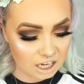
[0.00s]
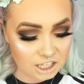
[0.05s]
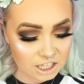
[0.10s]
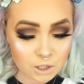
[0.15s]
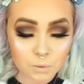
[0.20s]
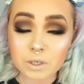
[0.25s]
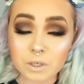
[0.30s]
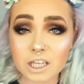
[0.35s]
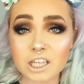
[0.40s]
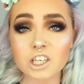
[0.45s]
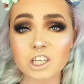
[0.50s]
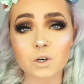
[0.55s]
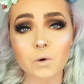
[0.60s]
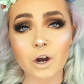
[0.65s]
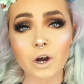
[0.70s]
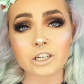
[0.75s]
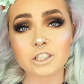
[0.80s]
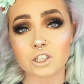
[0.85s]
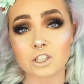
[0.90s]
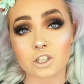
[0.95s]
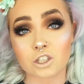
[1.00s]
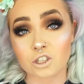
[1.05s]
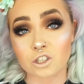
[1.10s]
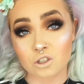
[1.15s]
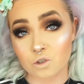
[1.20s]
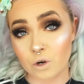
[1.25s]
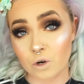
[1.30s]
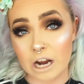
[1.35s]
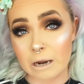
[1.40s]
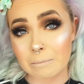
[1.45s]
I don't really know how to
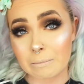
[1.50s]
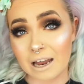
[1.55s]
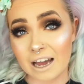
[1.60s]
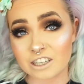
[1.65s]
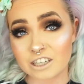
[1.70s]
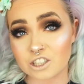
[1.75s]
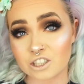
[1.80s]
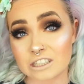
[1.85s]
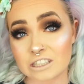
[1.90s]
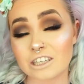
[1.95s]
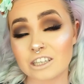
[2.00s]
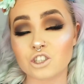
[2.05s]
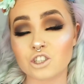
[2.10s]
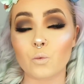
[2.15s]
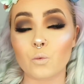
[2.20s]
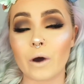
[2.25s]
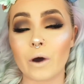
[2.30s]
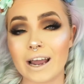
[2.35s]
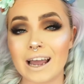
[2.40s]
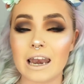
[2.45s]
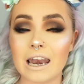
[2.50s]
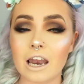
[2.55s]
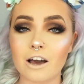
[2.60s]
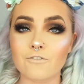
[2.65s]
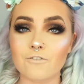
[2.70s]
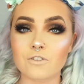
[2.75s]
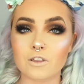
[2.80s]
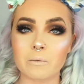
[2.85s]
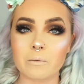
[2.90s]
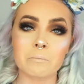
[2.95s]
describe lashes and to why I
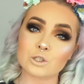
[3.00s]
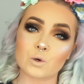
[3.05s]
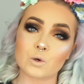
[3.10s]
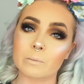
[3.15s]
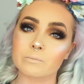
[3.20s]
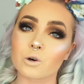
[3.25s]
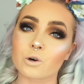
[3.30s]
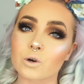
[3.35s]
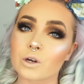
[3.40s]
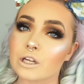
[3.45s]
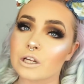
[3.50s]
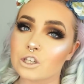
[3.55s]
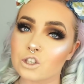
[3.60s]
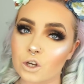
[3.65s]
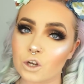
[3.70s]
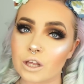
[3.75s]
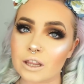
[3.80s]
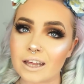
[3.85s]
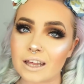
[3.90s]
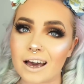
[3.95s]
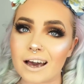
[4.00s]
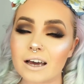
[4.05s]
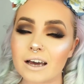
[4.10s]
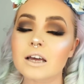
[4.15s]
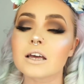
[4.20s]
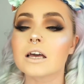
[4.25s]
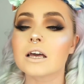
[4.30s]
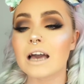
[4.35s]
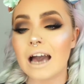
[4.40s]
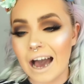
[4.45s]
love them, so I'm not going to do that.
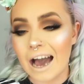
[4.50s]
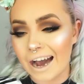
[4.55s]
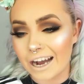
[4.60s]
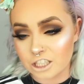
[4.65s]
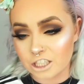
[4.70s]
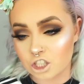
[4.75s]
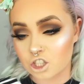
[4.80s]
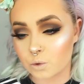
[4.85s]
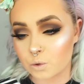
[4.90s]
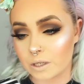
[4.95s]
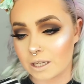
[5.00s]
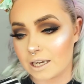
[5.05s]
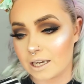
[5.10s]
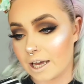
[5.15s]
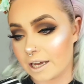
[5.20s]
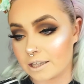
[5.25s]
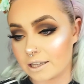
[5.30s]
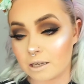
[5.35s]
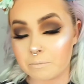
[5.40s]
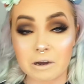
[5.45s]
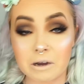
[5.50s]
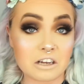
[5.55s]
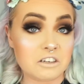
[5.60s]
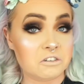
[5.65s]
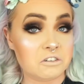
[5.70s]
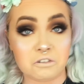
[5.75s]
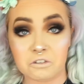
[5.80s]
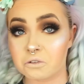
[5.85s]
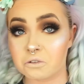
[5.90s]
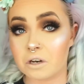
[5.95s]
I just really like them and
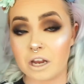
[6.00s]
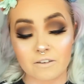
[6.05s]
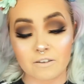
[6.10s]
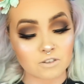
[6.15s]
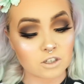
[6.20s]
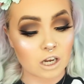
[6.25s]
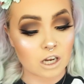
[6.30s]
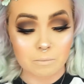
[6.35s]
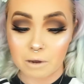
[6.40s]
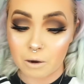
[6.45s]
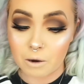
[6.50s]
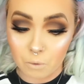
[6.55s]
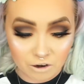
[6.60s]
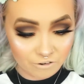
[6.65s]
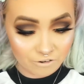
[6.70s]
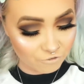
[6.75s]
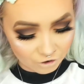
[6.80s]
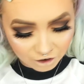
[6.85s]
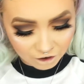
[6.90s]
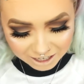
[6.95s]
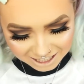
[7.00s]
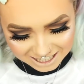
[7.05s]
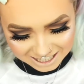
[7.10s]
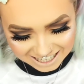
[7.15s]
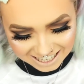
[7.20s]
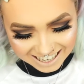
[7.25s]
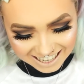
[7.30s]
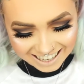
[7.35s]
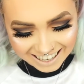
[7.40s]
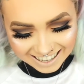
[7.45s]
you're just going to have to take my word for
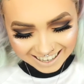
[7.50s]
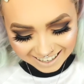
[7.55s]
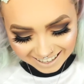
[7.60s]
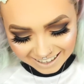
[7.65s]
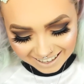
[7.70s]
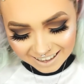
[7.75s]
it.